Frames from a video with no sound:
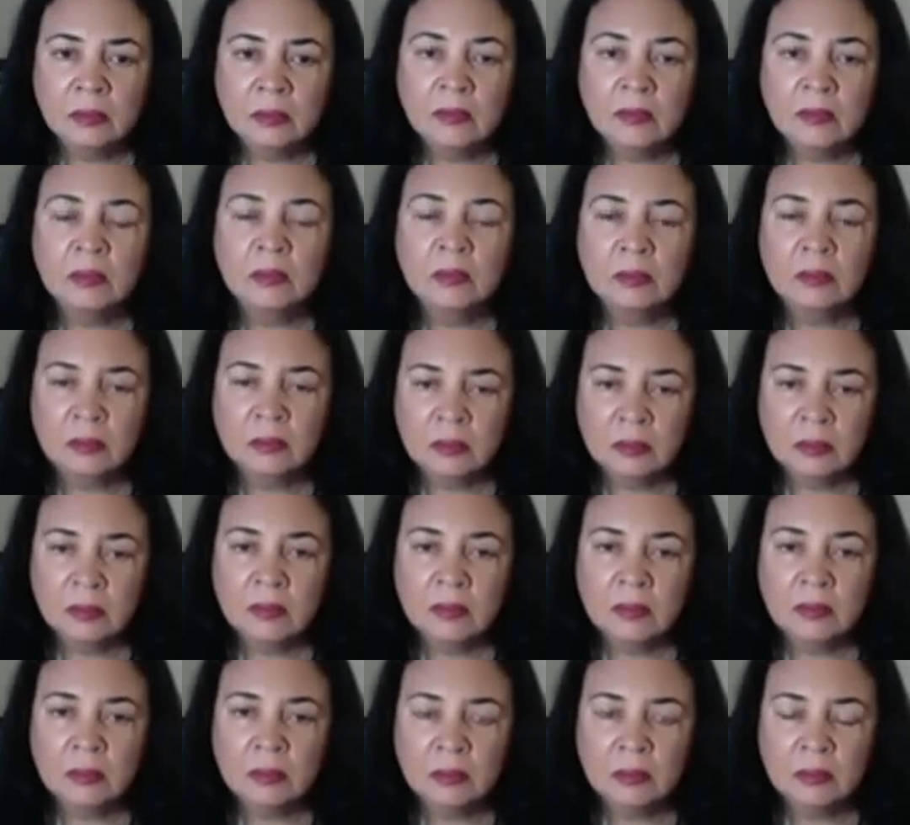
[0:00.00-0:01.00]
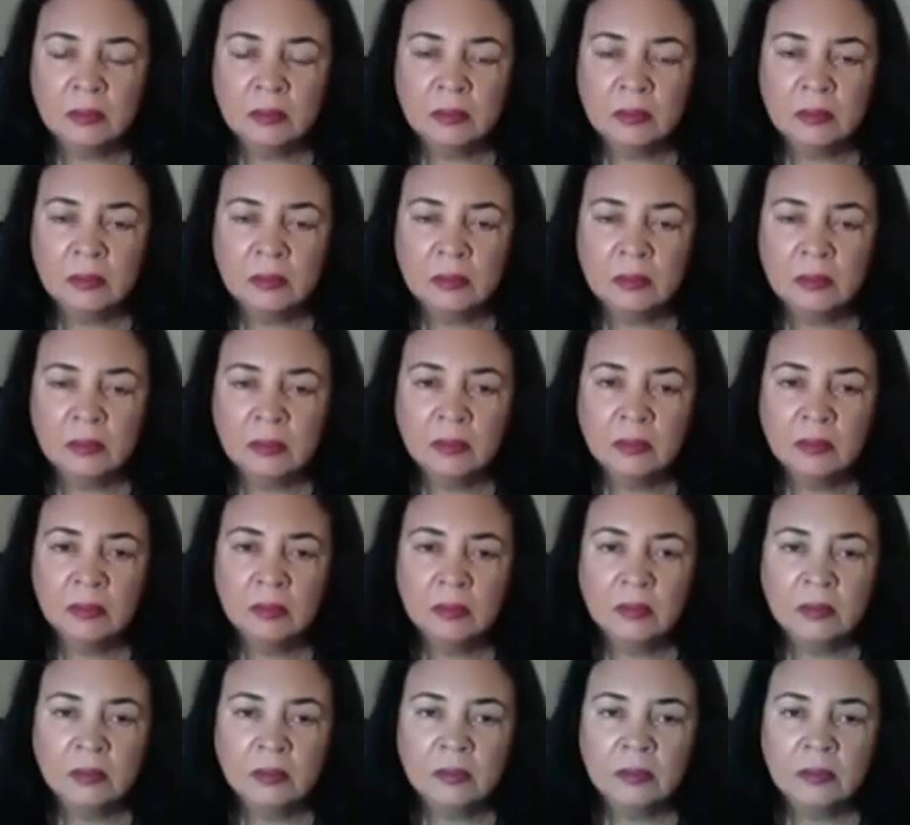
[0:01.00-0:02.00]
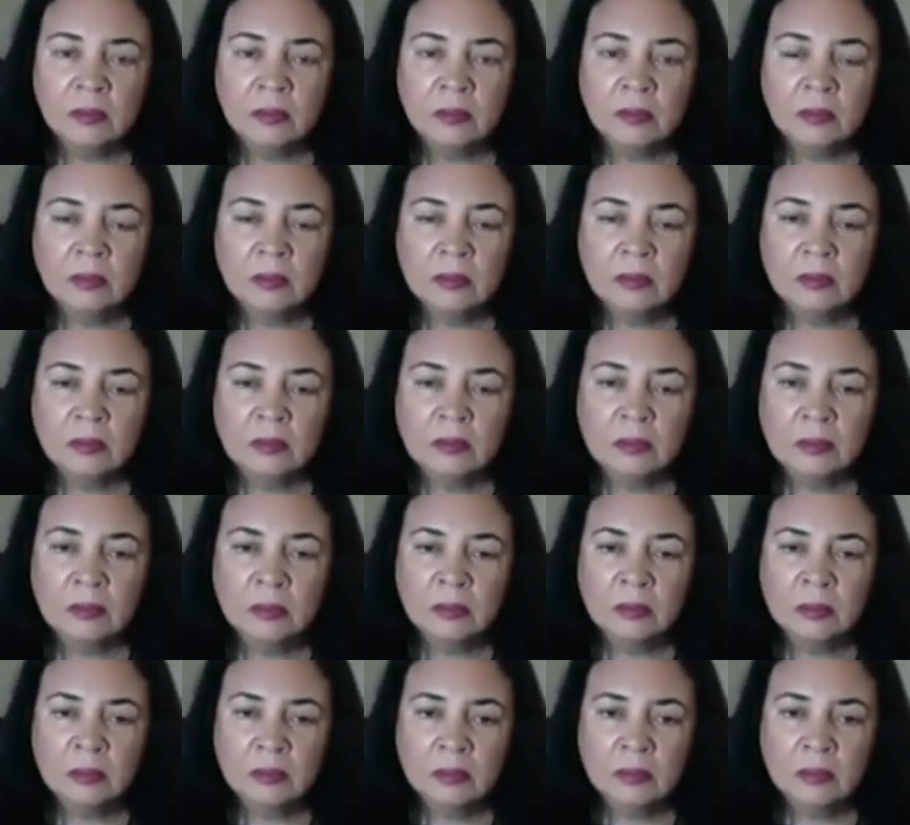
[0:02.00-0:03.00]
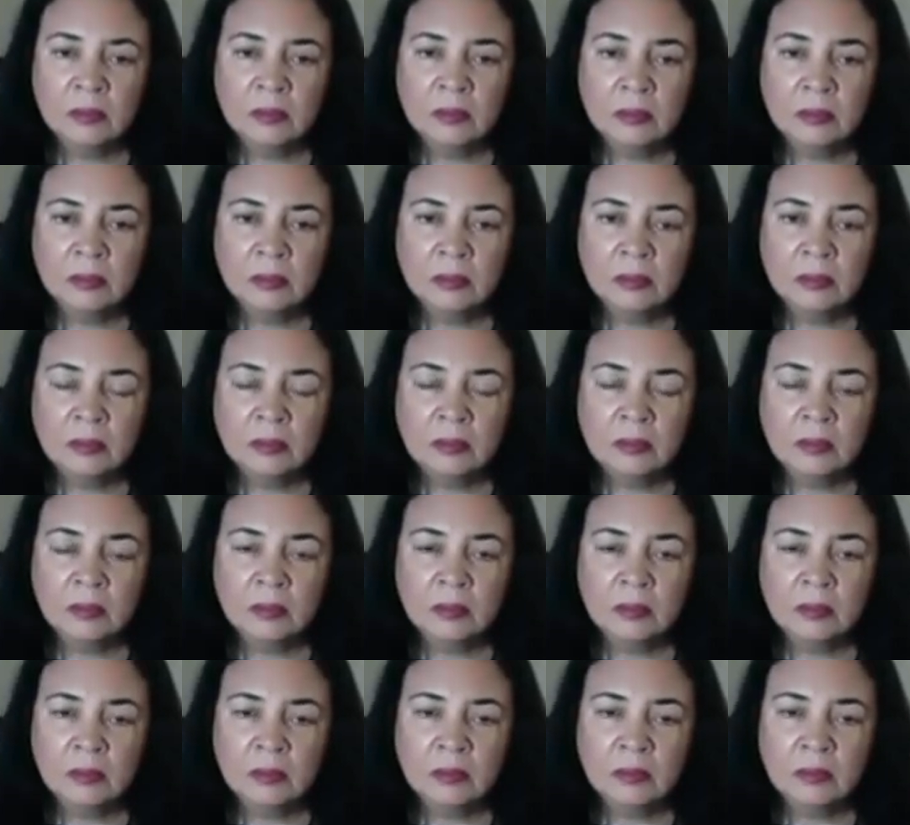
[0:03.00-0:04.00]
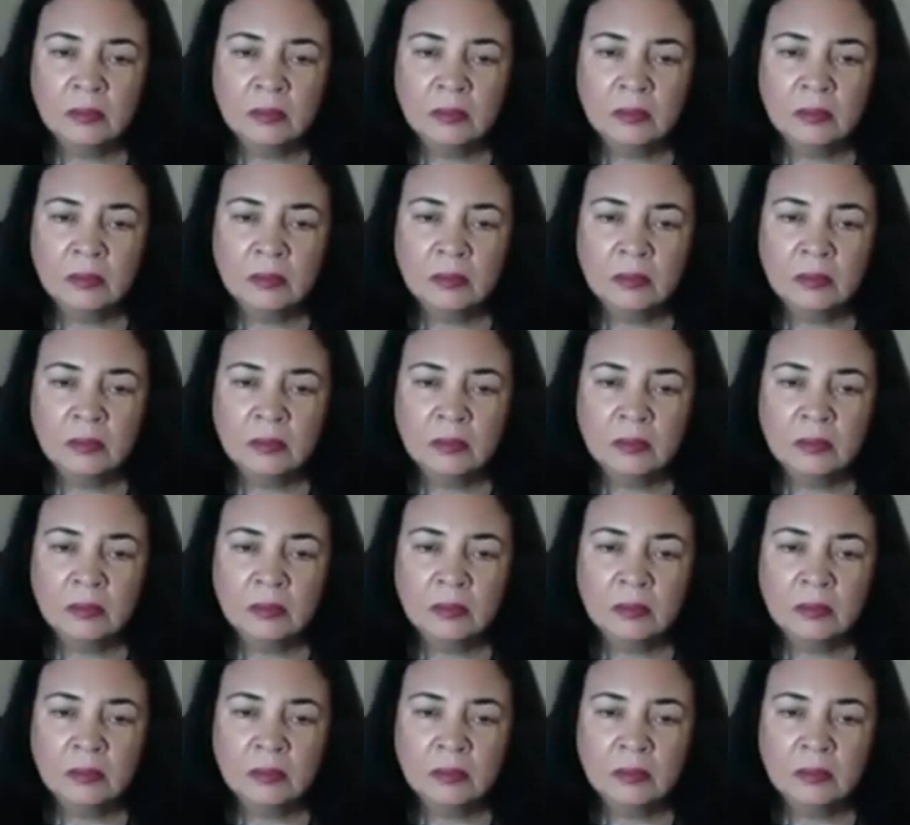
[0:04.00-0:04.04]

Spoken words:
(not speaking)